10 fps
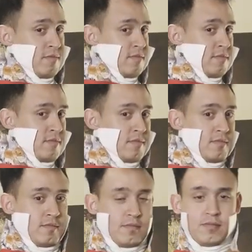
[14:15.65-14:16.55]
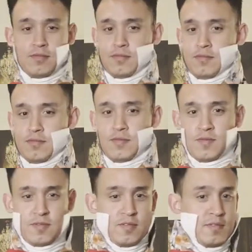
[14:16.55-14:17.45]
I loved how fit it
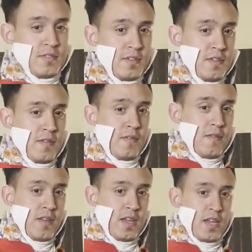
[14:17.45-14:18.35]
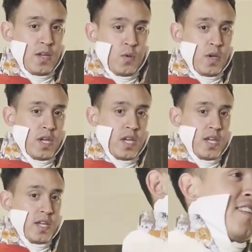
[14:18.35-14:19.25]
was, but then I didn't
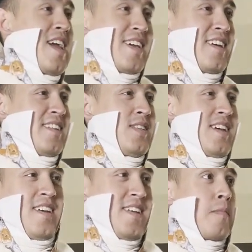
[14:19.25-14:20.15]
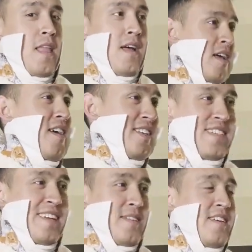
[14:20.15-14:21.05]
realize how gorgeous and
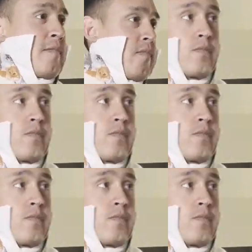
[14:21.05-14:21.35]
luxurious it would be